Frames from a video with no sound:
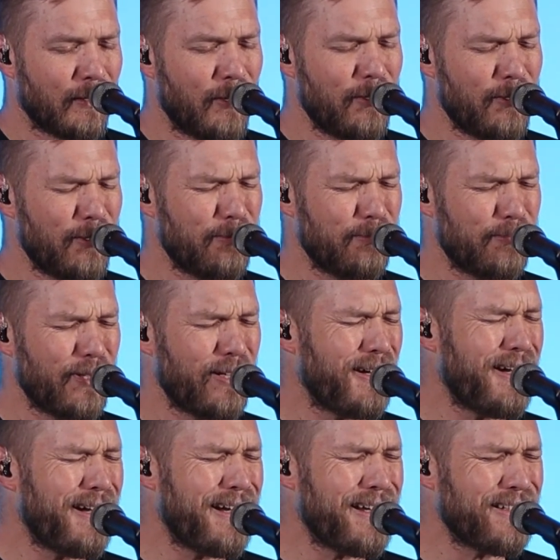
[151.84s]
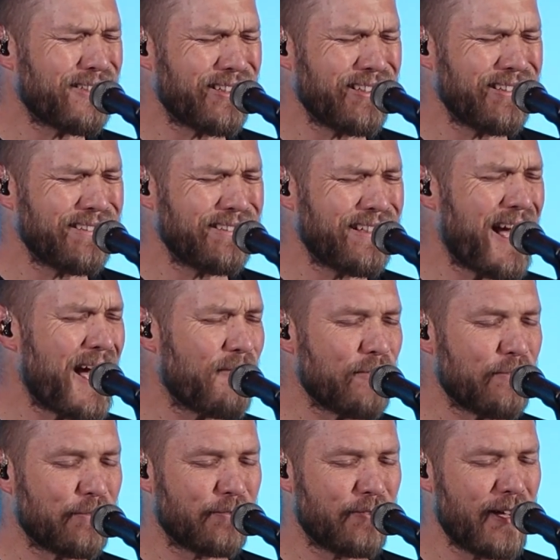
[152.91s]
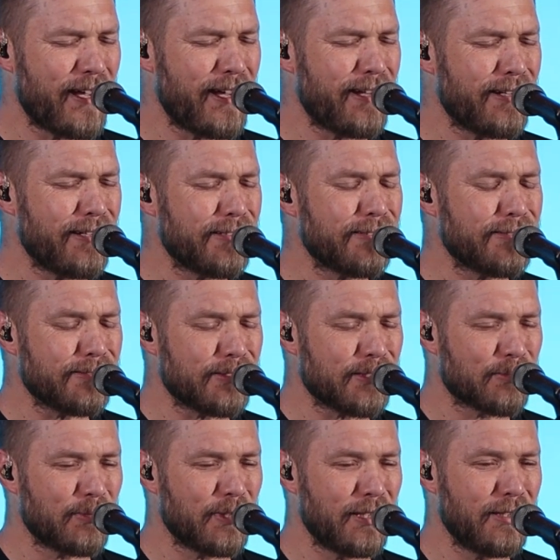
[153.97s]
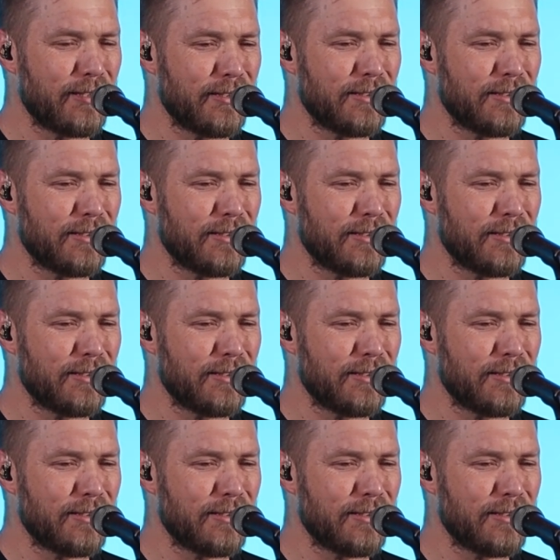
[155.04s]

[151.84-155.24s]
Oh, your mercy never fails me.